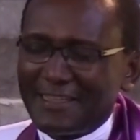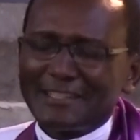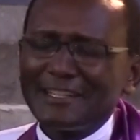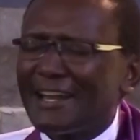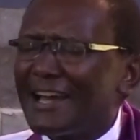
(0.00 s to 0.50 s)

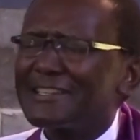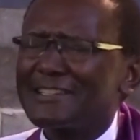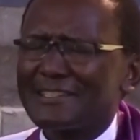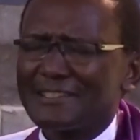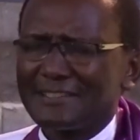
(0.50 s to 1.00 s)
that in
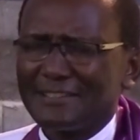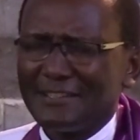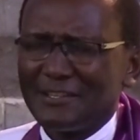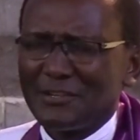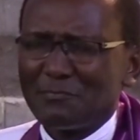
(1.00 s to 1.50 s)
us
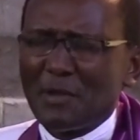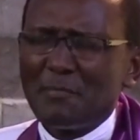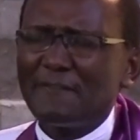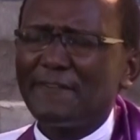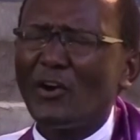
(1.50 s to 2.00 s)

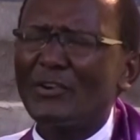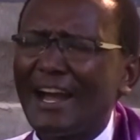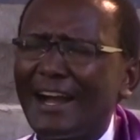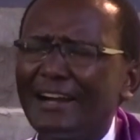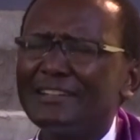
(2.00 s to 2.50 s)
may be
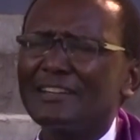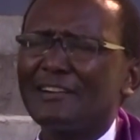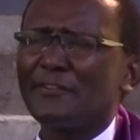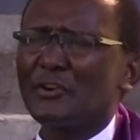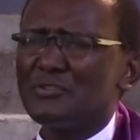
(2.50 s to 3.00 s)
found a
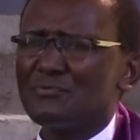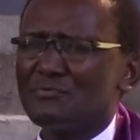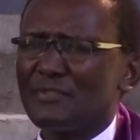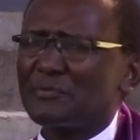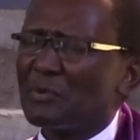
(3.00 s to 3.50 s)
hunger for
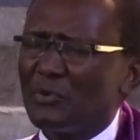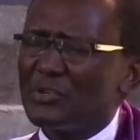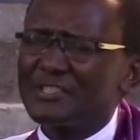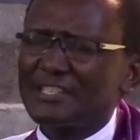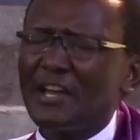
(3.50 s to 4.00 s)
you, that we
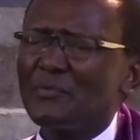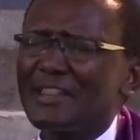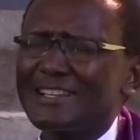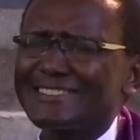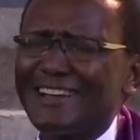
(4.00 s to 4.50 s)
would say
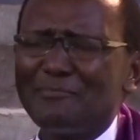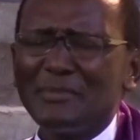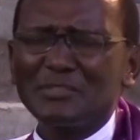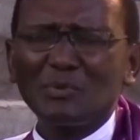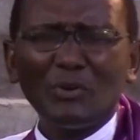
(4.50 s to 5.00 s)
with the
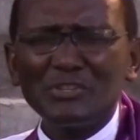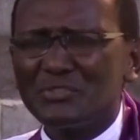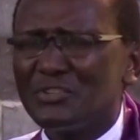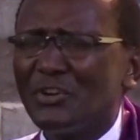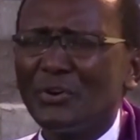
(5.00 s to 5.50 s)
psalmist, we
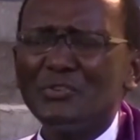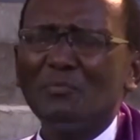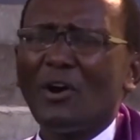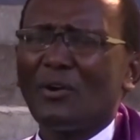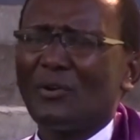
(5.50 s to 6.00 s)
want to know
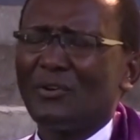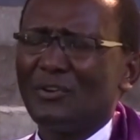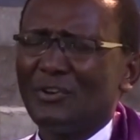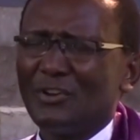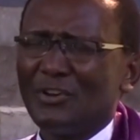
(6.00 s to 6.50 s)
you more,
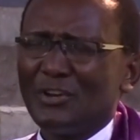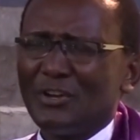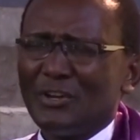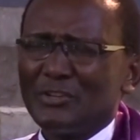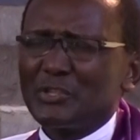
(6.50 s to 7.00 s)

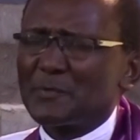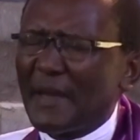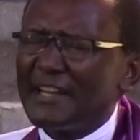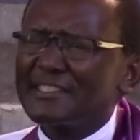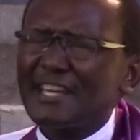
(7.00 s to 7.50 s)
to
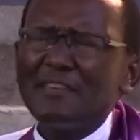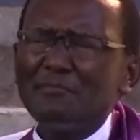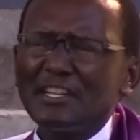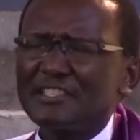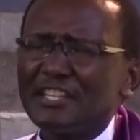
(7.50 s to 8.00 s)
spend
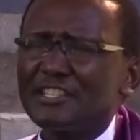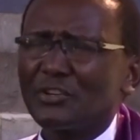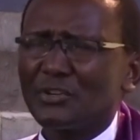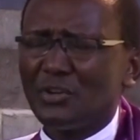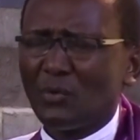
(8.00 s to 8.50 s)
time
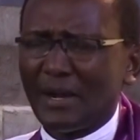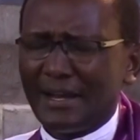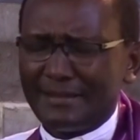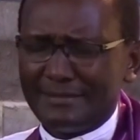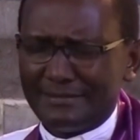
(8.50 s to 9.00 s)
meditating on your
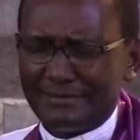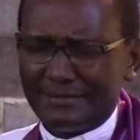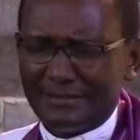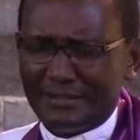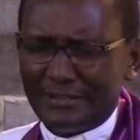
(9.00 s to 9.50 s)
word,
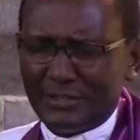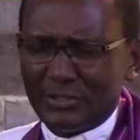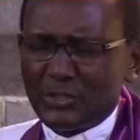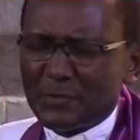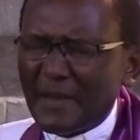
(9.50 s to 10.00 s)

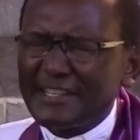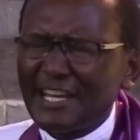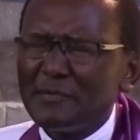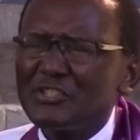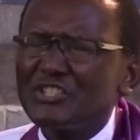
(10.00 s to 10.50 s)
to
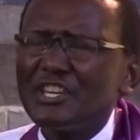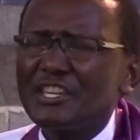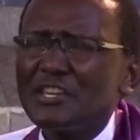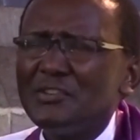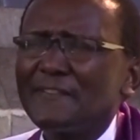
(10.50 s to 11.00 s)
spend time
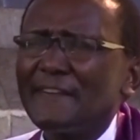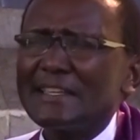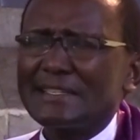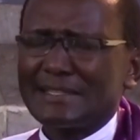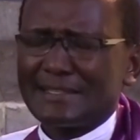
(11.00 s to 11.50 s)
seeking your
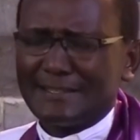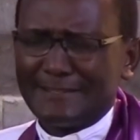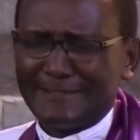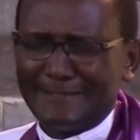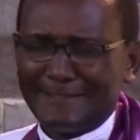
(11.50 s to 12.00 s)

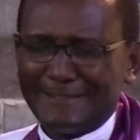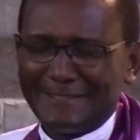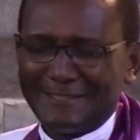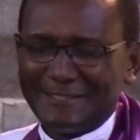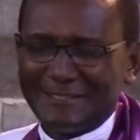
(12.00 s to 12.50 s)
face,
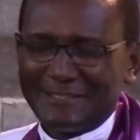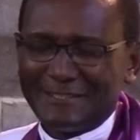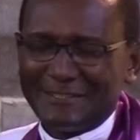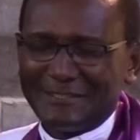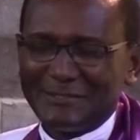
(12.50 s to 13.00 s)

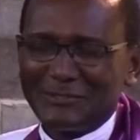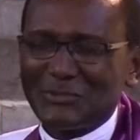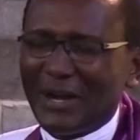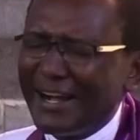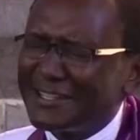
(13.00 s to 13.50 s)

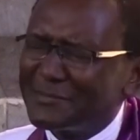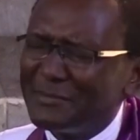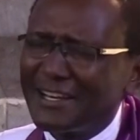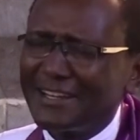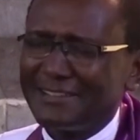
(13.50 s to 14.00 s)
to
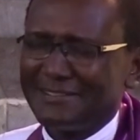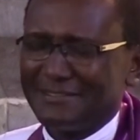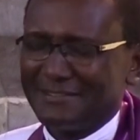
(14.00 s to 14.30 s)
ultimately